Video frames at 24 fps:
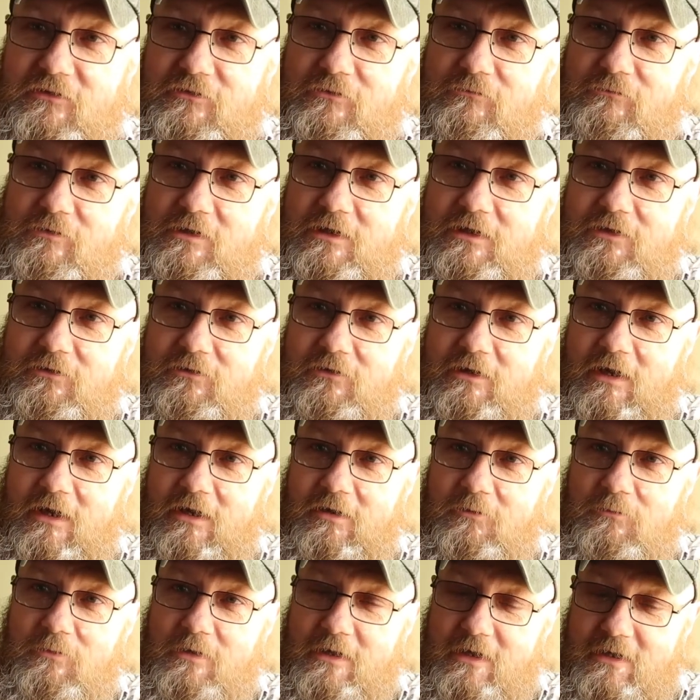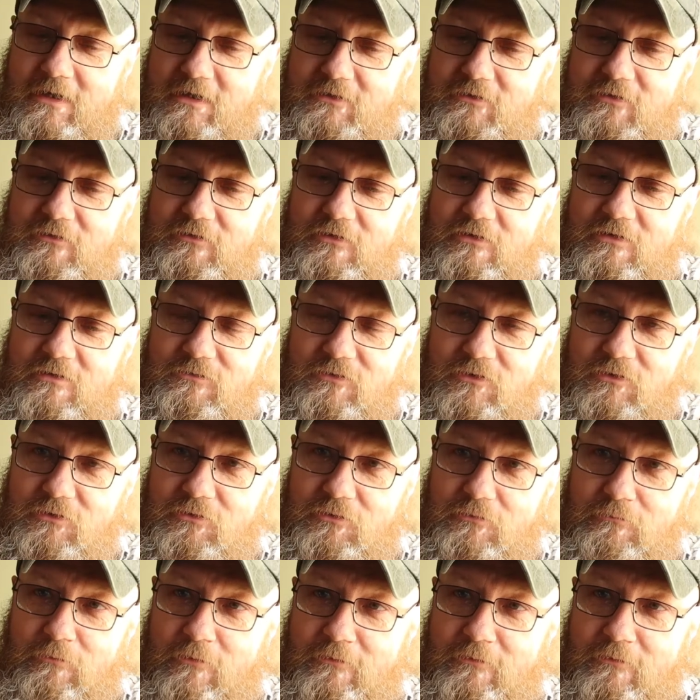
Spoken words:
is a really good ale and it deserves a good